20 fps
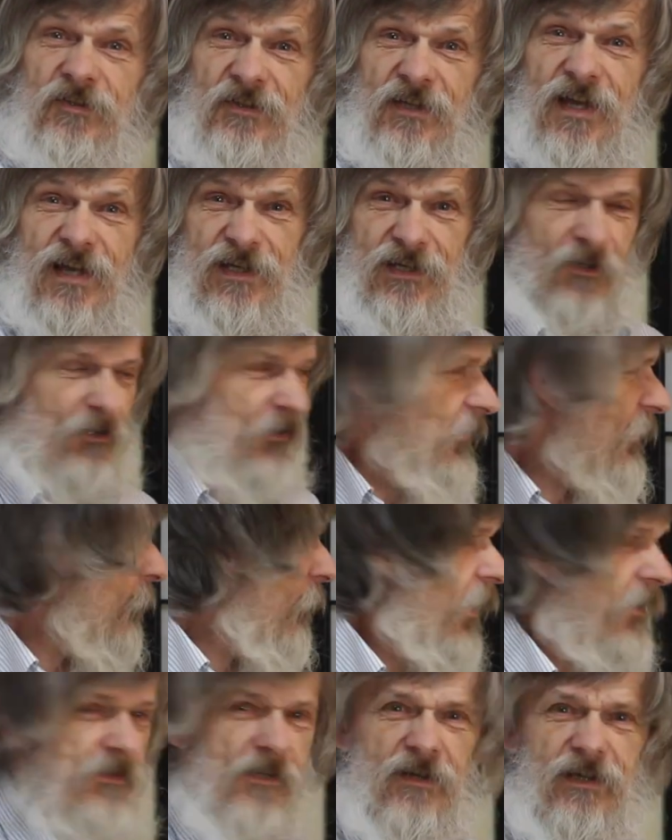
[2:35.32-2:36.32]
azaleas,
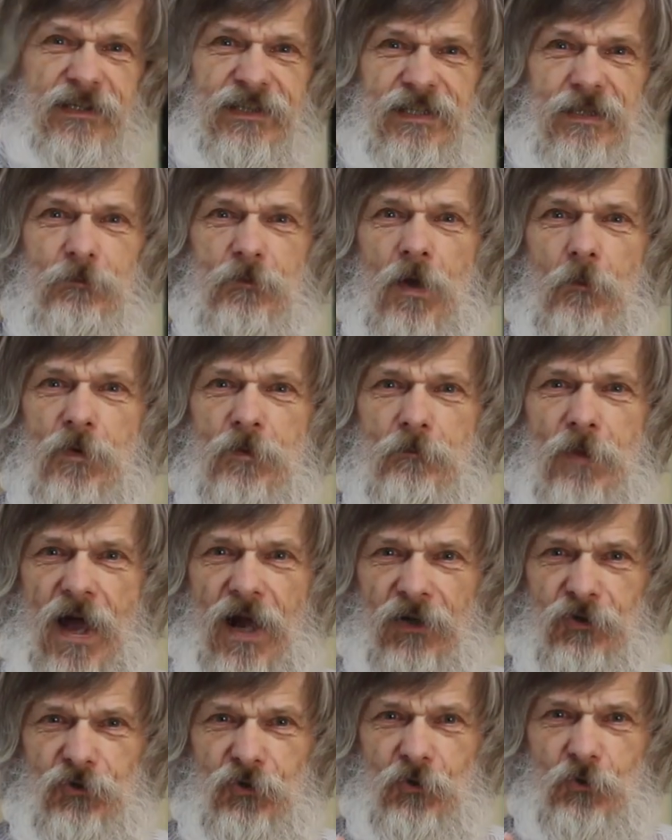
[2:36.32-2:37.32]
one that I keep coming
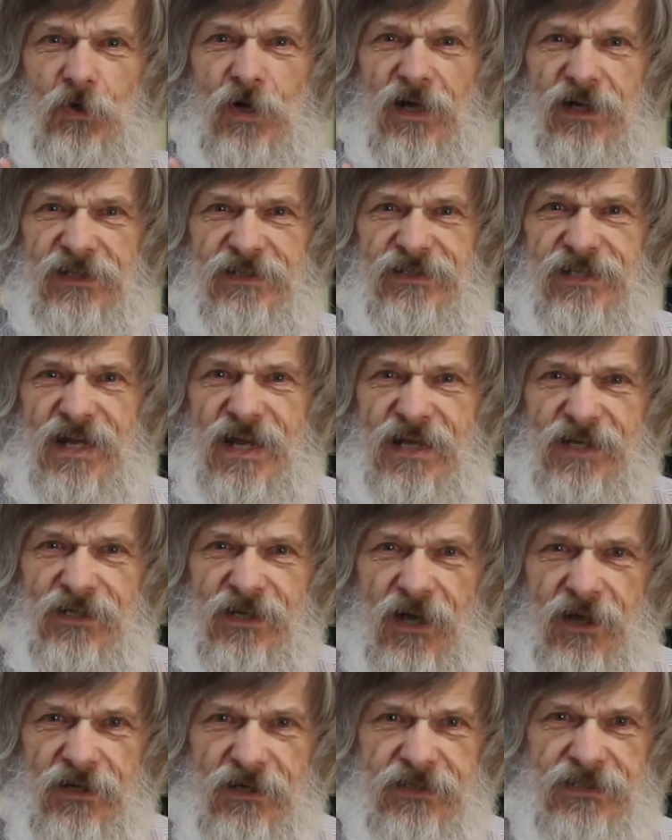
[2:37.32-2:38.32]
back to
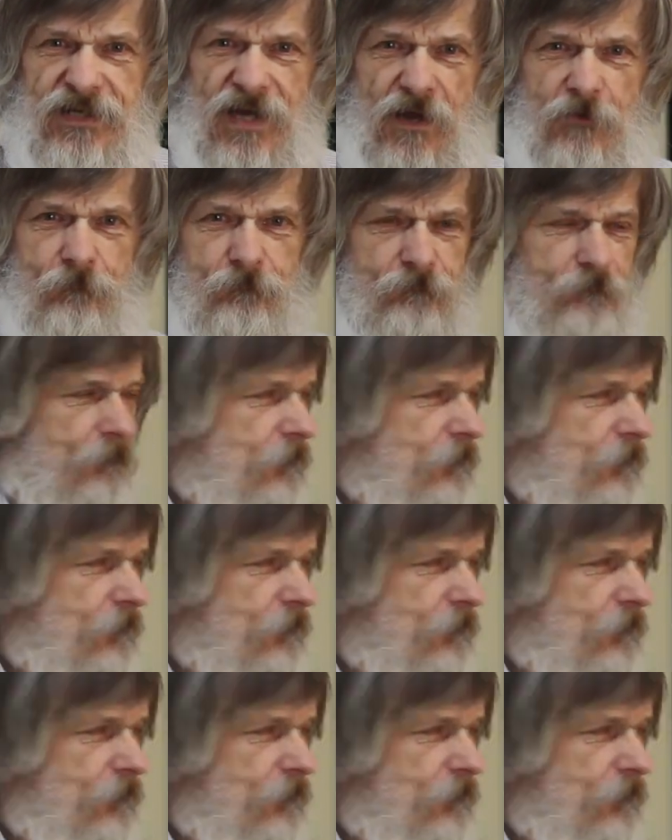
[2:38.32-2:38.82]
again and again.